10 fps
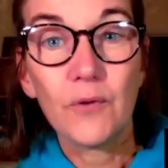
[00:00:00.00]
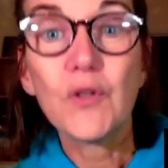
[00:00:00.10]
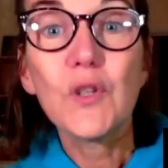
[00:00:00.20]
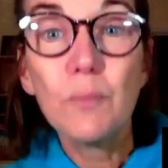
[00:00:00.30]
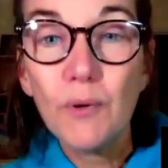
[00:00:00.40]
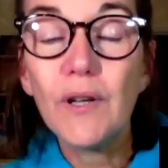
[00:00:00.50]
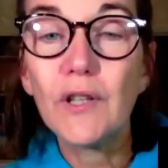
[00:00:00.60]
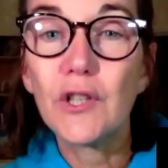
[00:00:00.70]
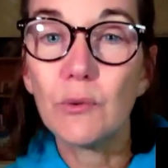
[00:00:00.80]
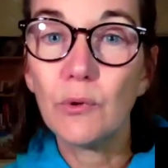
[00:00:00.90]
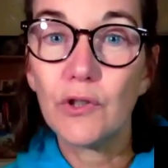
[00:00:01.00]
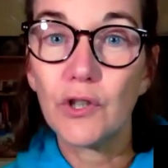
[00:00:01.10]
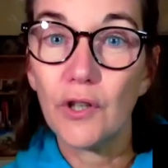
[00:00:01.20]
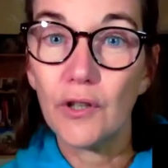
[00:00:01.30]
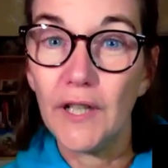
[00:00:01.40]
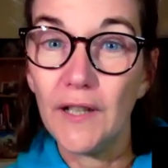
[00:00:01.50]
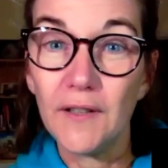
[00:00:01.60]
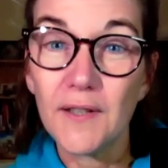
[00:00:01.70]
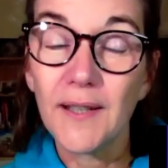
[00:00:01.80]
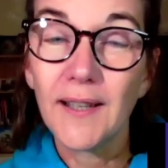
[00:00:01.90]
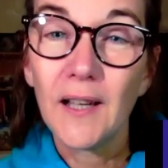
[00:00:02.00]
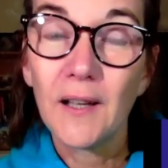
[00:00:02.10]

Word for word: for spiritual journeyers,